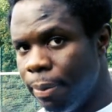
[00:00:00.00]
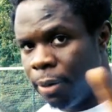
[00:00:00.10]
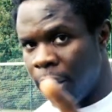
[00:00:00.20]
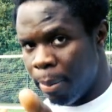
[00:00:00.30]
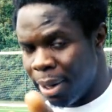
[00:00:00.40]

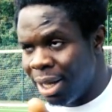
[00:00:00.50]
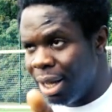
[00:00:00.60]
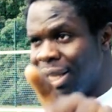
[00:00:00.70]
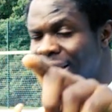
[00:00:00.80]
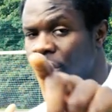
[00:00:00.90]
Remember
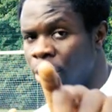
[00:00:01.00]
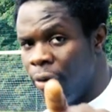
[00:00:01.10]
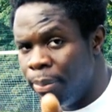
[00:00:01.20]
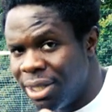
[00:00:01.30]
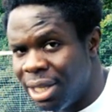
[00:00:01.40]
that. That's another
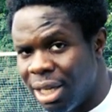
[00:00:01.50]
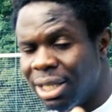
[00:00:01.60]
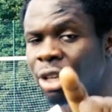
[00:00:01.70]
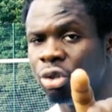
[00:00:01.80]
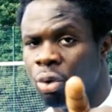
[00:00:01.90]
mistake that I
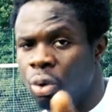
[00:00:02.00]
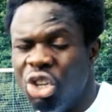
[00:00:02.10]
used to do.